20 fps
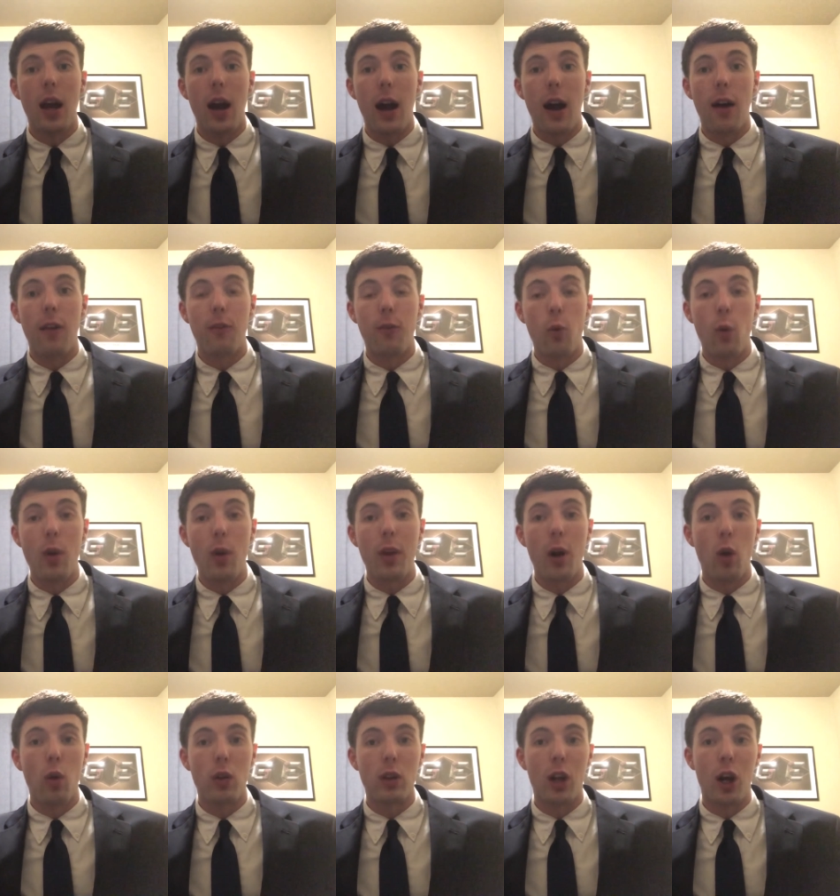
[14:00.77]
uh, with
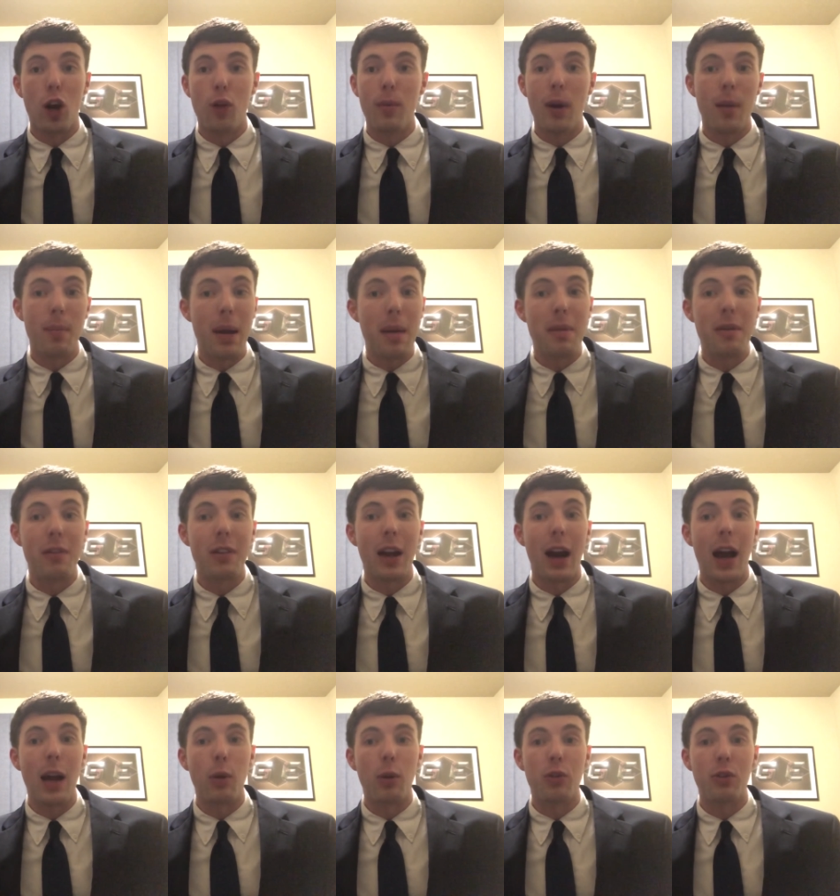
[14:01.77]
Oklahoma, maybe even Iowa